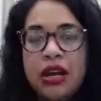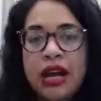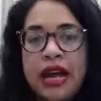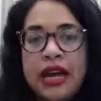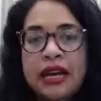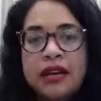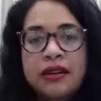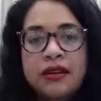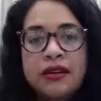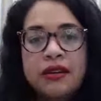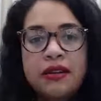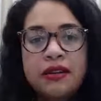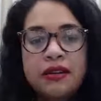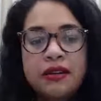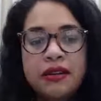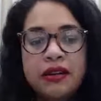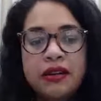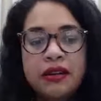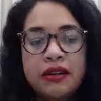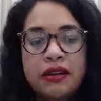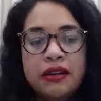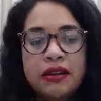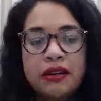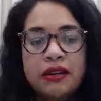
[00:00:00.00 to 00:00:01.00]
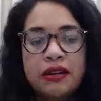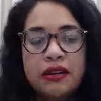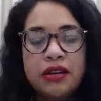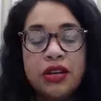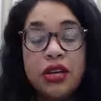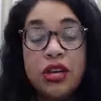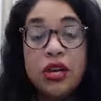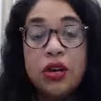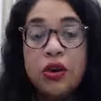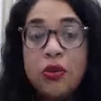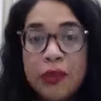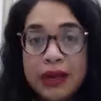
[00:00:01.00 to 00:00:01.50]
and
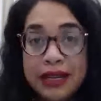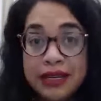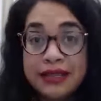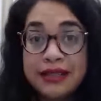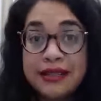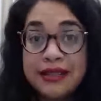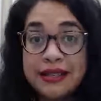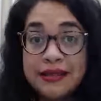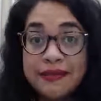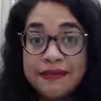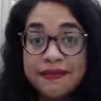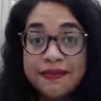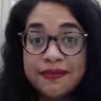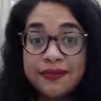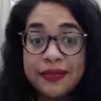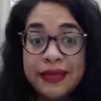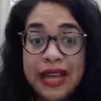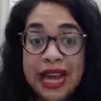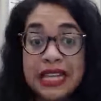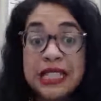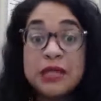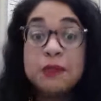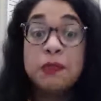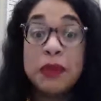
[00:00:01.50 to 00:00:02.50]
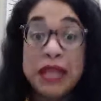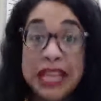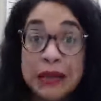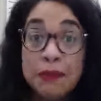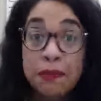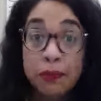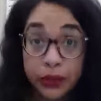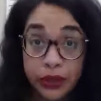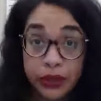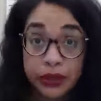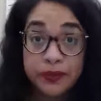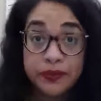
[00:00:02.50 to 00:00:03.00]
humans, as
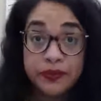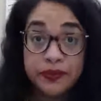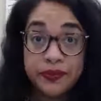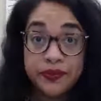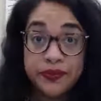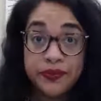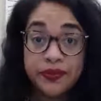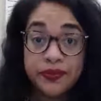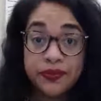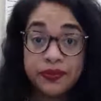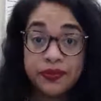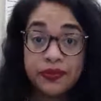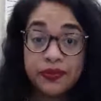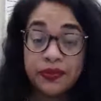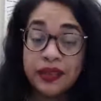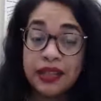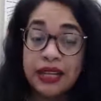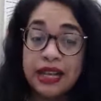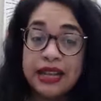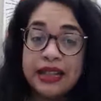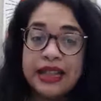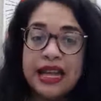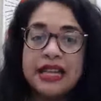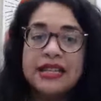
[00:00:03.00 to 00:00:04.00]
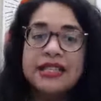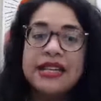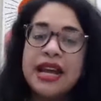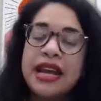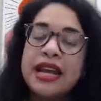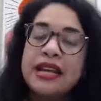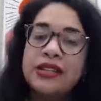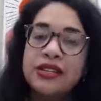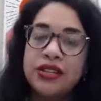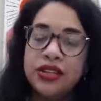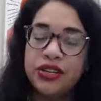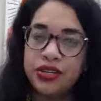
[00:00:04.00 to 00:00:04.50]
people, that
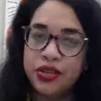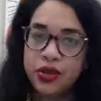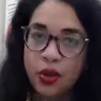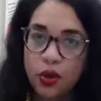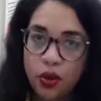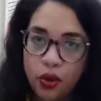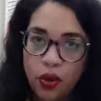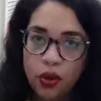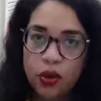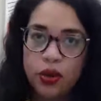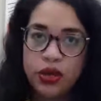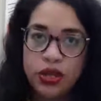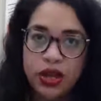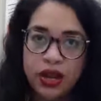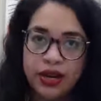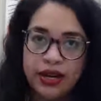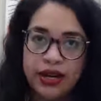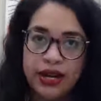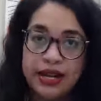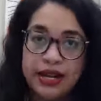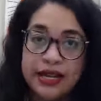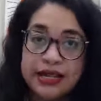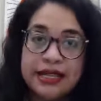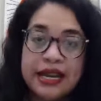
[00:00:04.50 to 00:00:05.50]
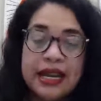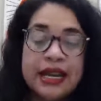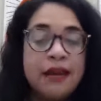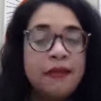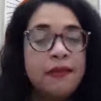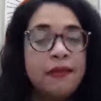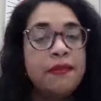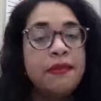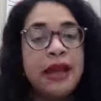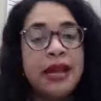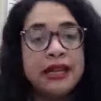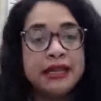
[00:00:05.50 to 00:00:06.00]
takes a toll on us and
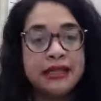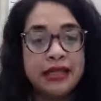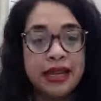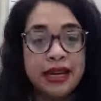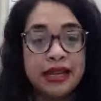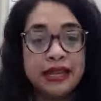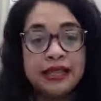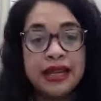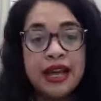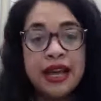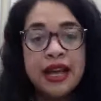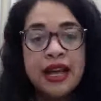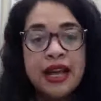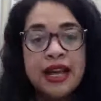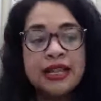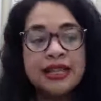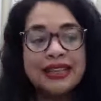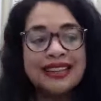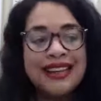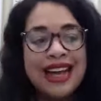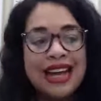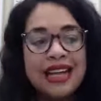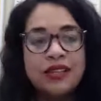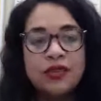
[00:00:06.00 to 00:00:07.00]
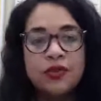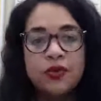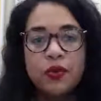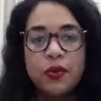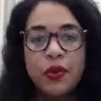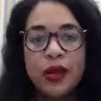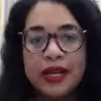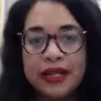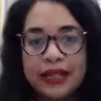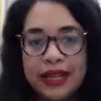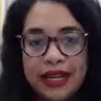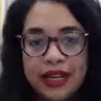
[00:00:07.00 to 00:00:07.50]
it makes us less
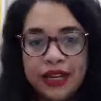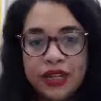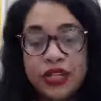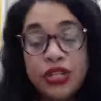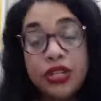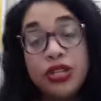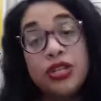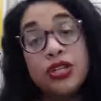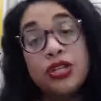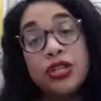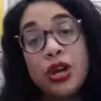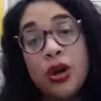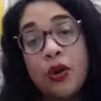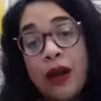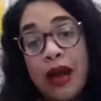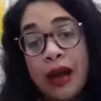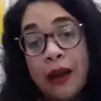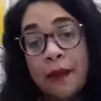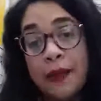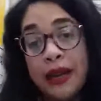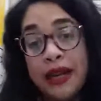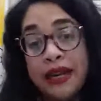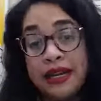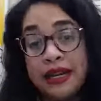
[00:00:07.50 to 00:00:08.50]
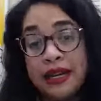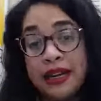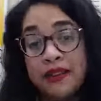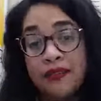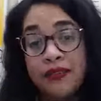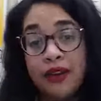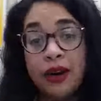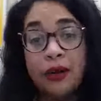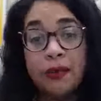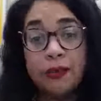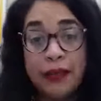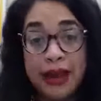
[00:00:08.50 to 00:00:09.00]
willing to show up and give
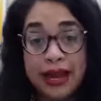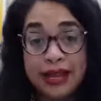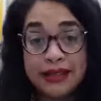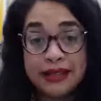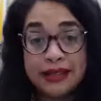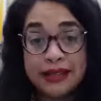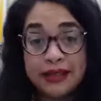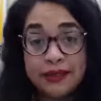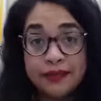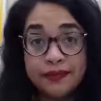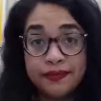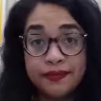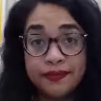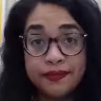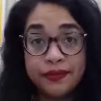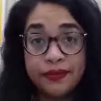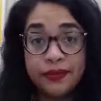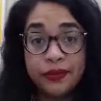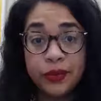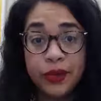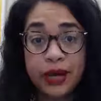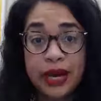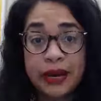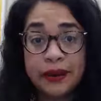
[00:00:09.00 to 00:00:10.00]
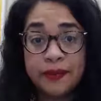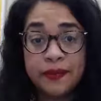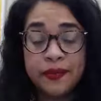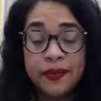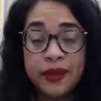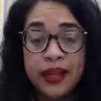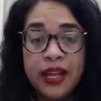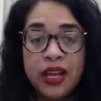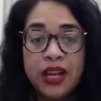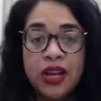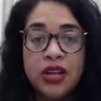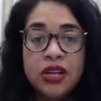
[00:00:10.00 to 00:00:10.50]
our best, right?
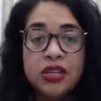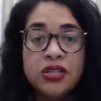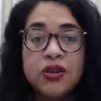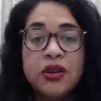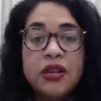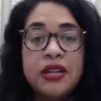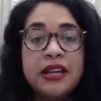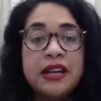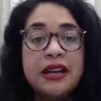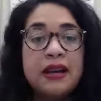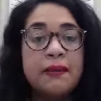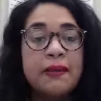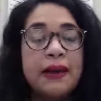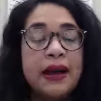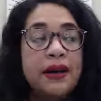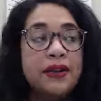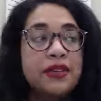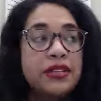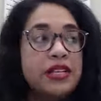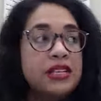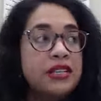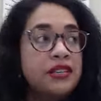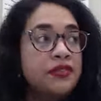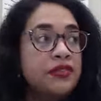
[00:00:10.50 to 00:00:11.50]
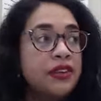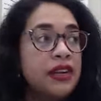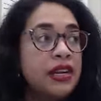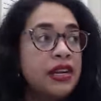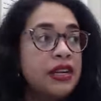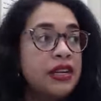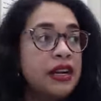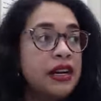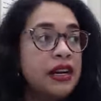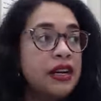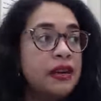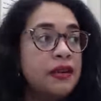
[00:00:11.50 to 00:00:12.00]
So I think about the
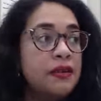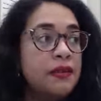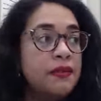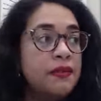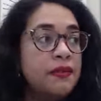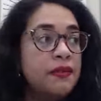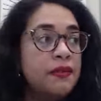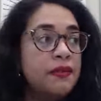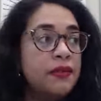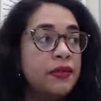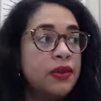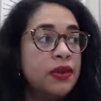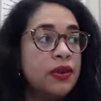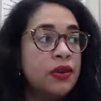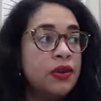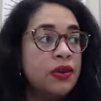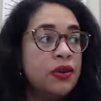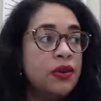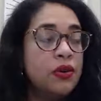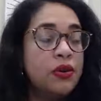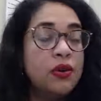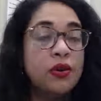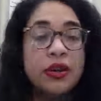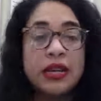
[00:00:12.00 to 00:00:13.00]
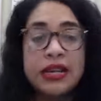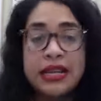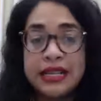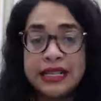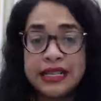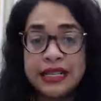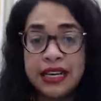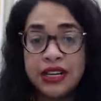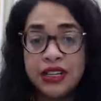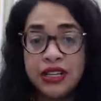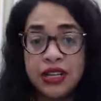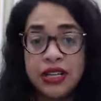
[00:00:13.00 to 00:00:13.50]
different
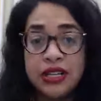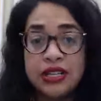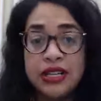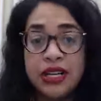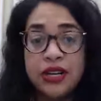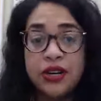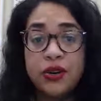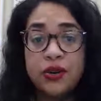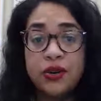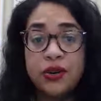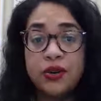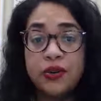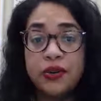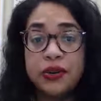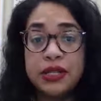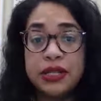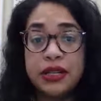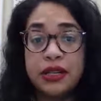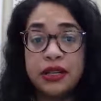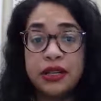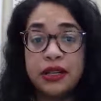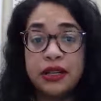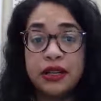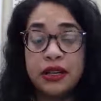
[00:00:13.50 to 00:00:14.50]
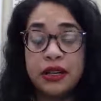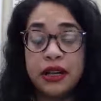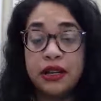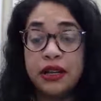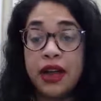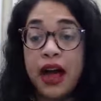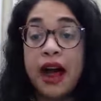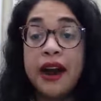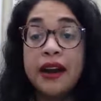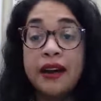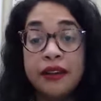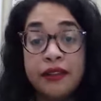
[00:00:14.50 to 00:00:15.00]
organizations. I know there was a
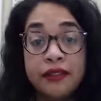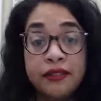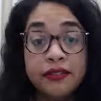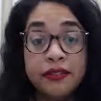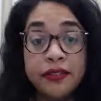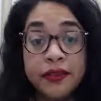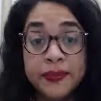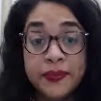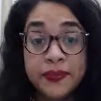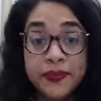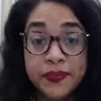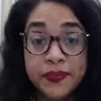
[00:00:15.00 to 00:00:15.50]
lot of